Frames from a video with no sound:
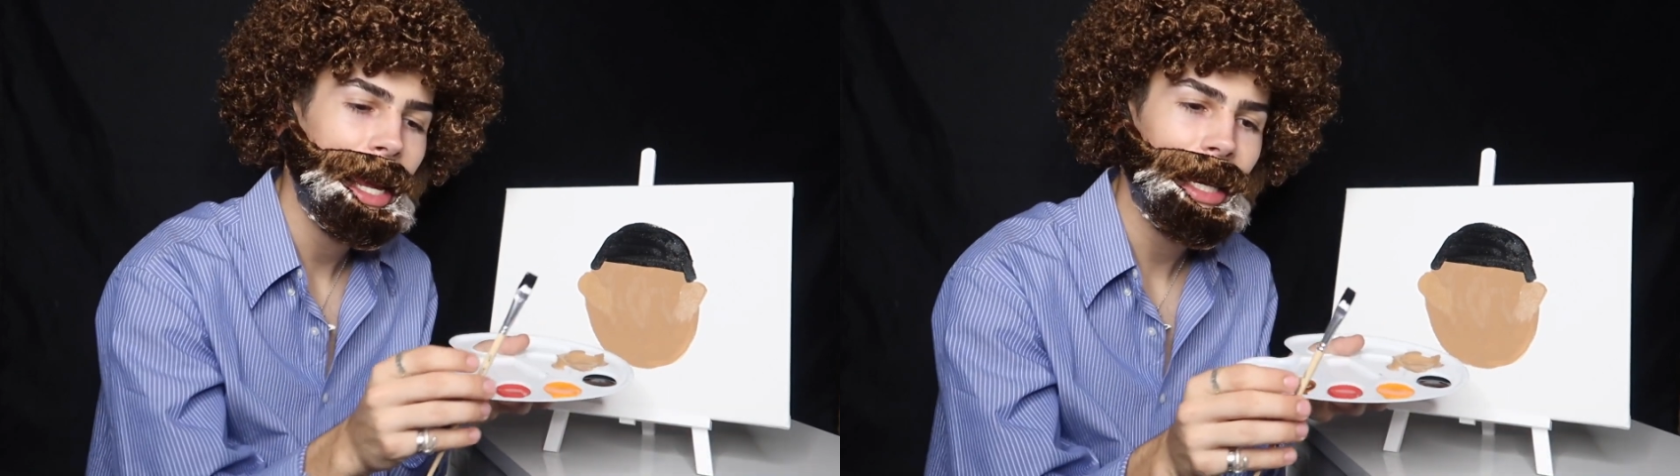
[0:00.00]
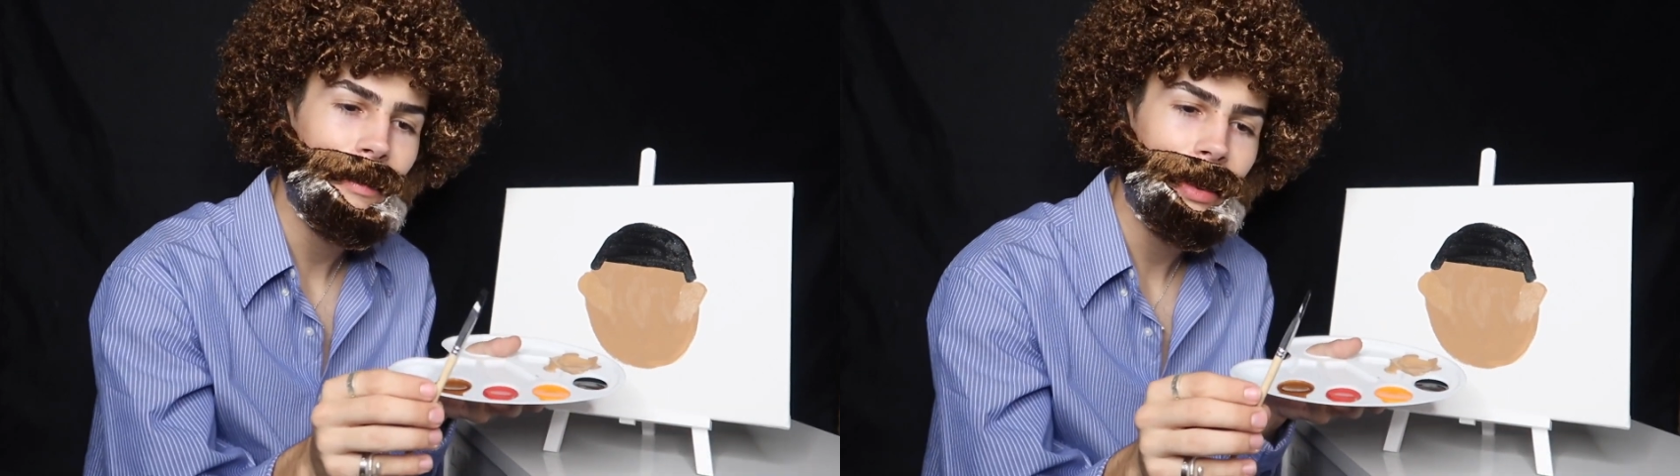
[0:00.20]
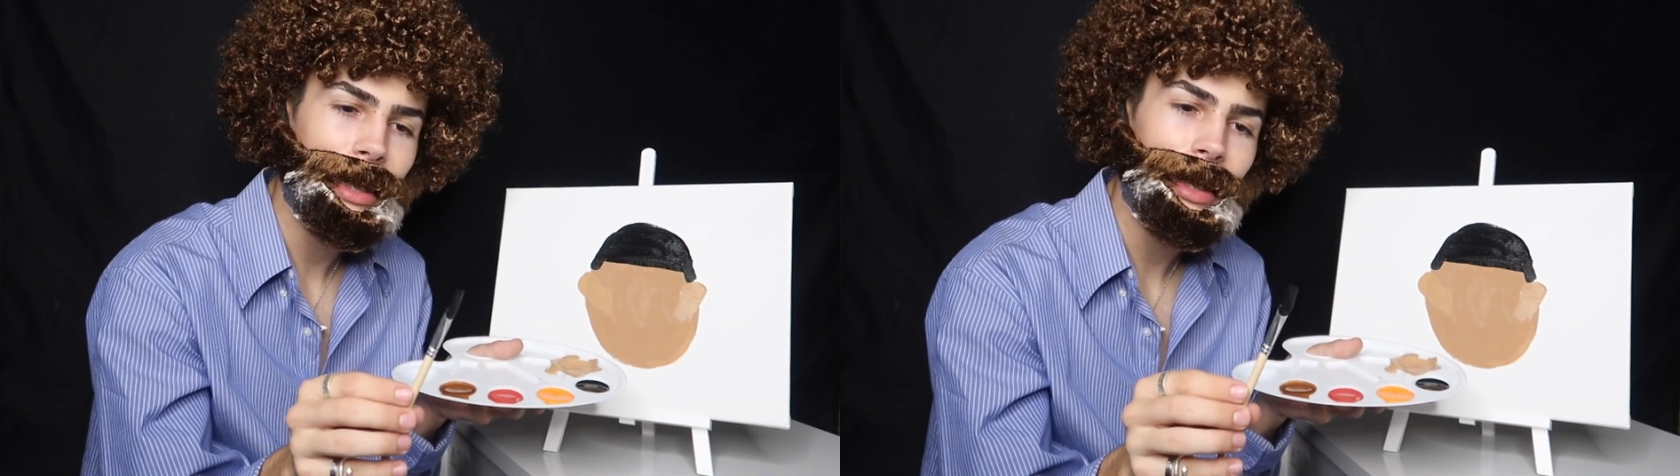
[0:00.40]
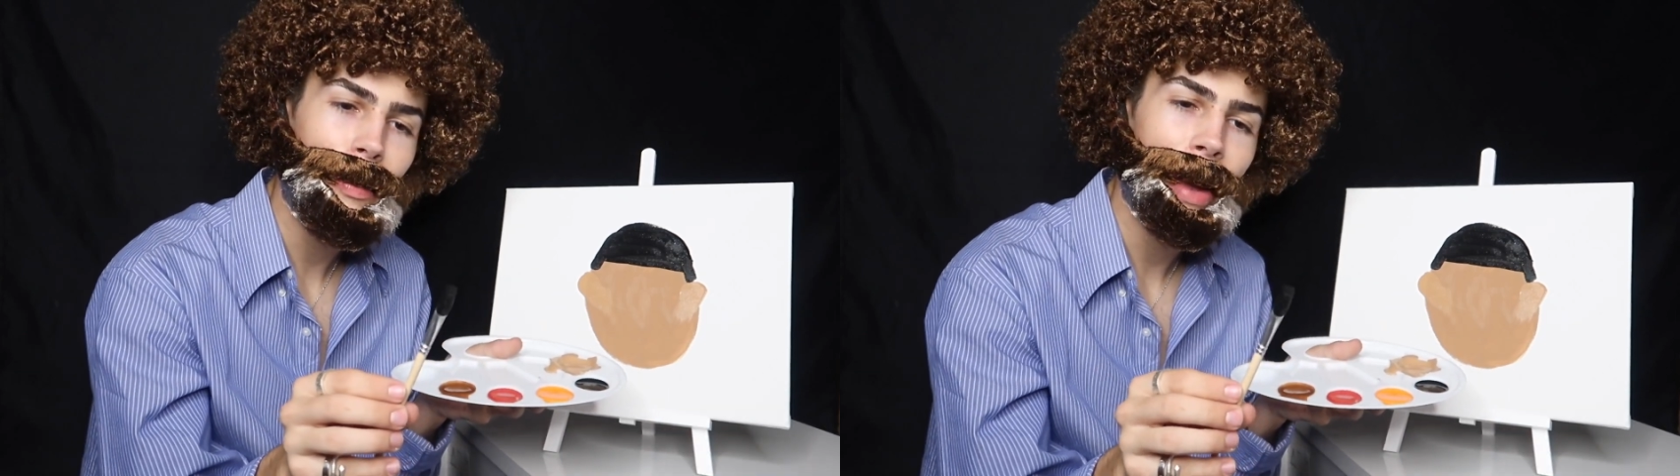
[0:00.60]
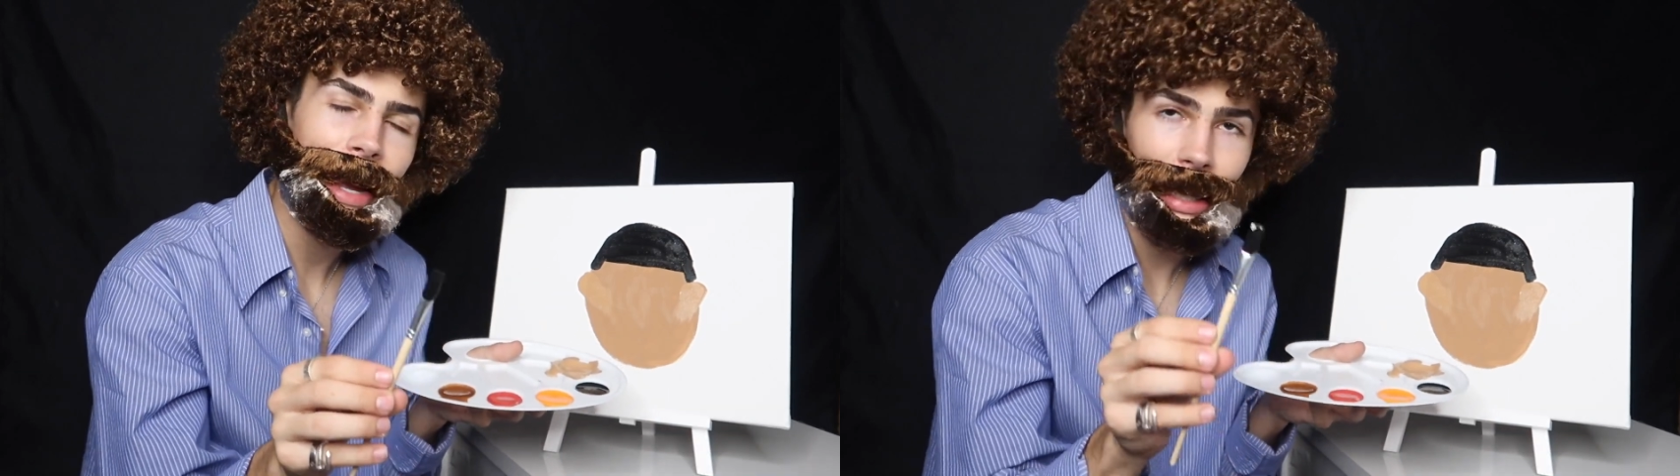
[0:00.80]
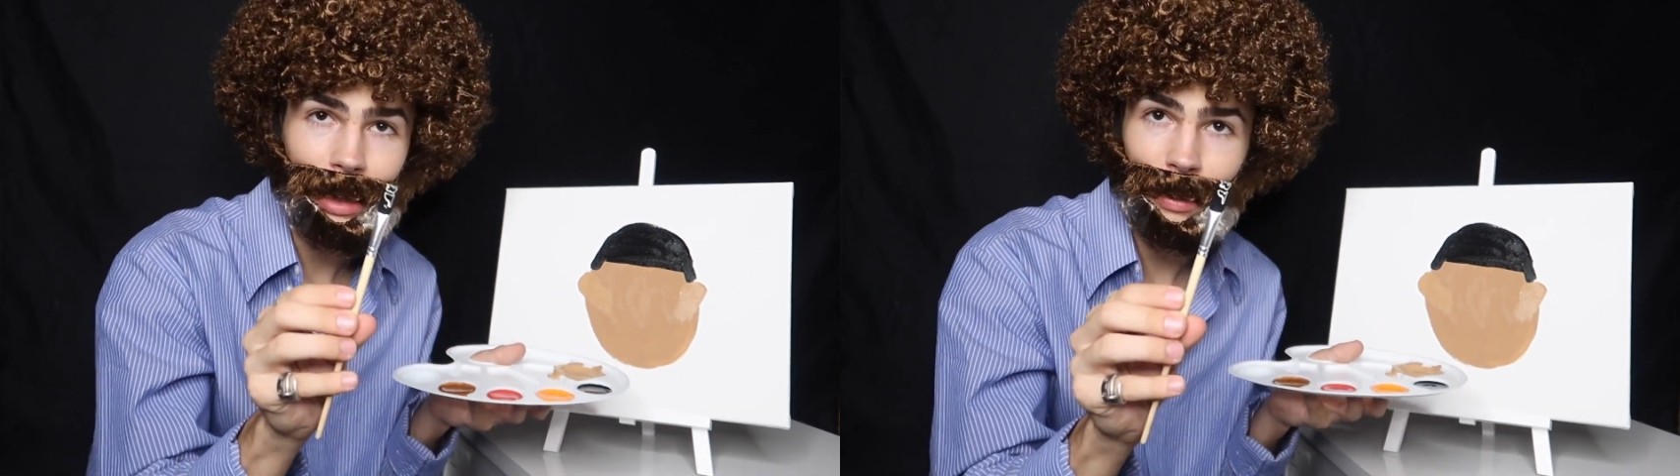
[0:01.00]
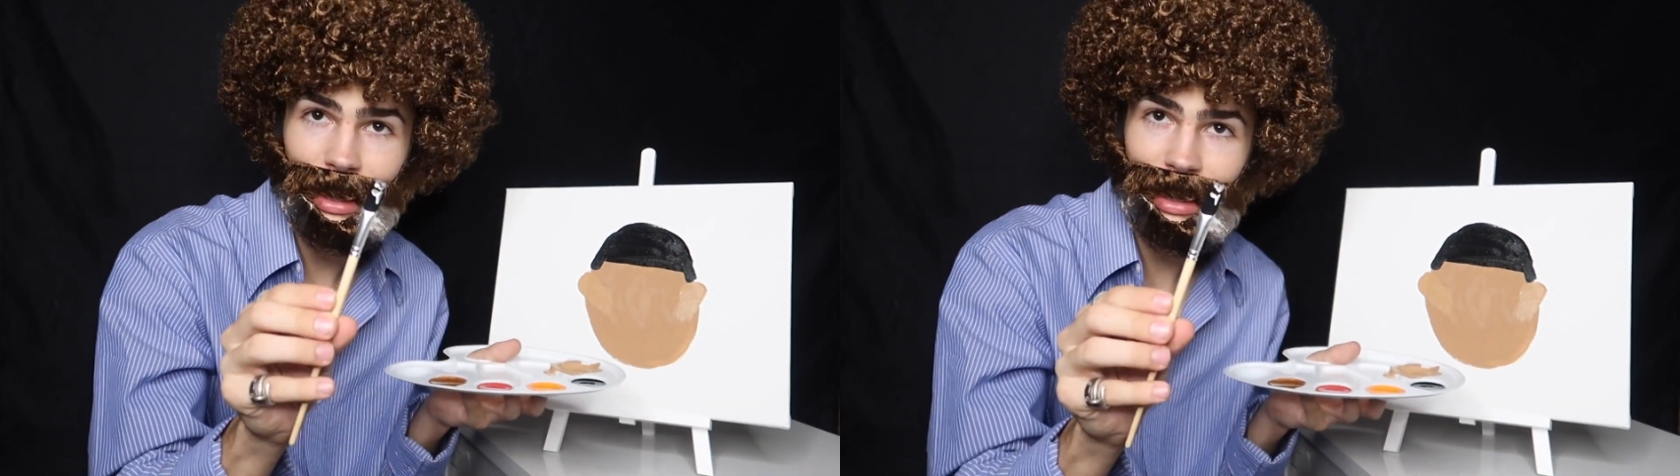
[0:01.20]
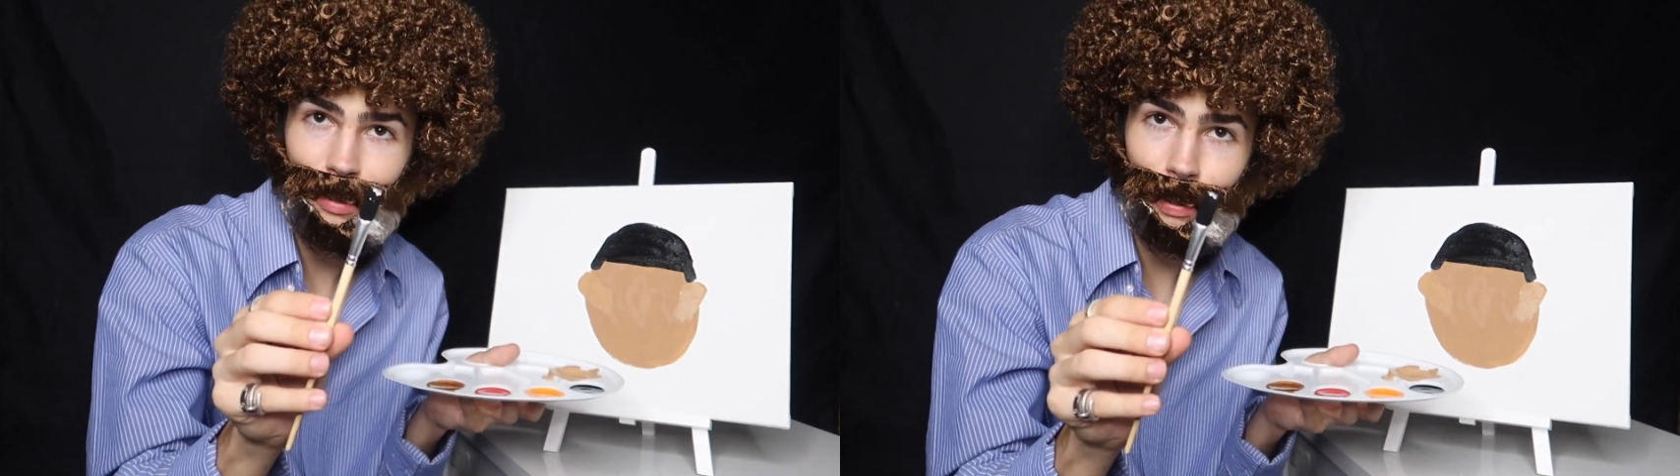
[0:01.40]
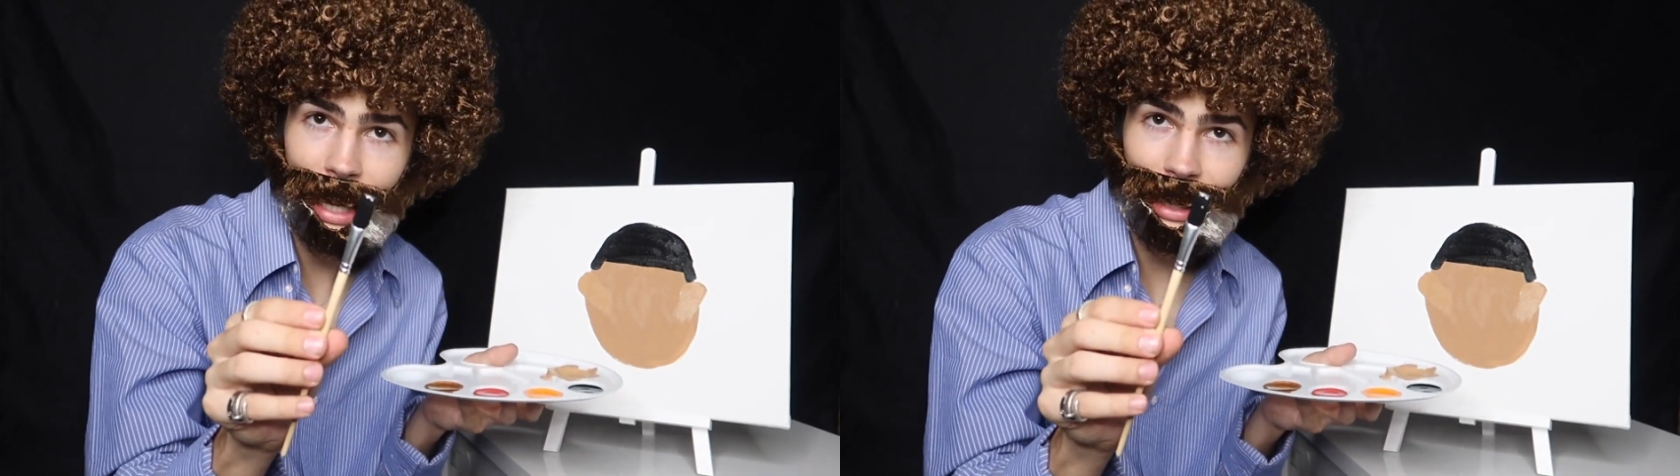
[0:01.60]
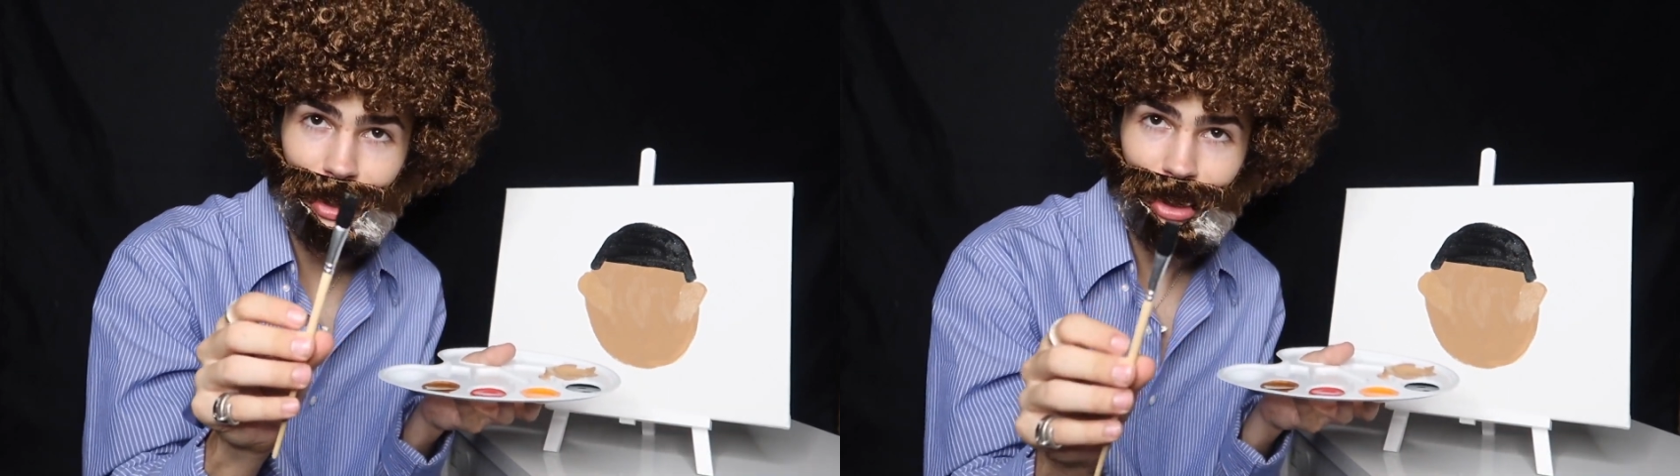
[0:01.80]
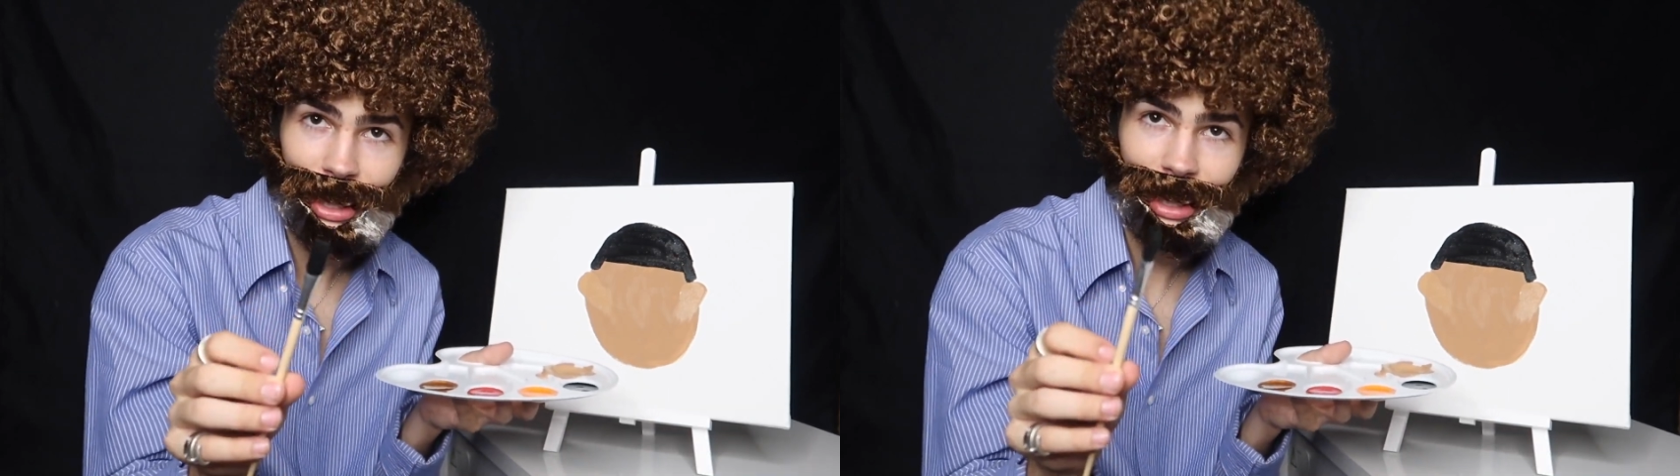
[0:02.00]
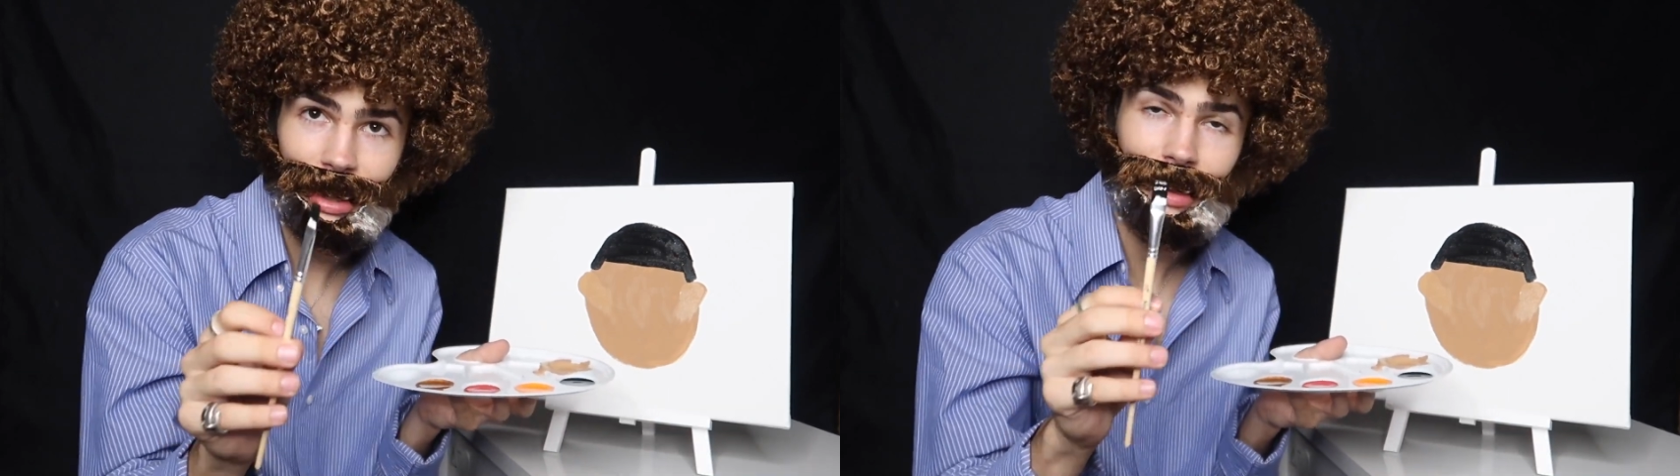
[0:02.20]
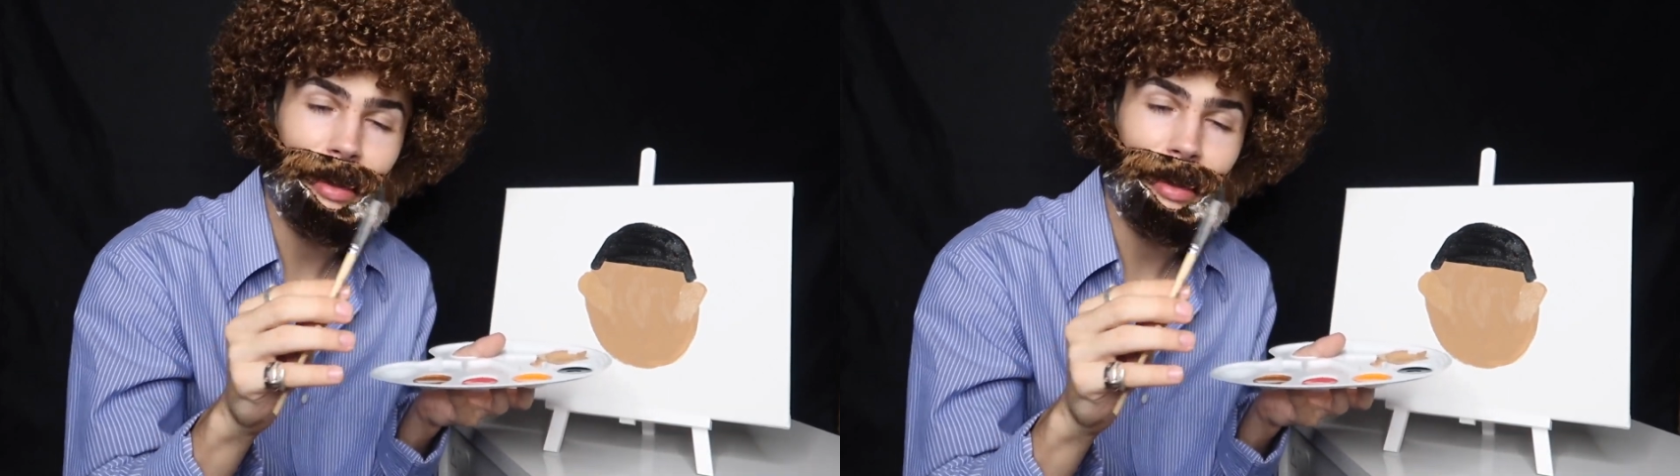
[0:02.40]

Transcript: And I'm going to go back in with this black shade,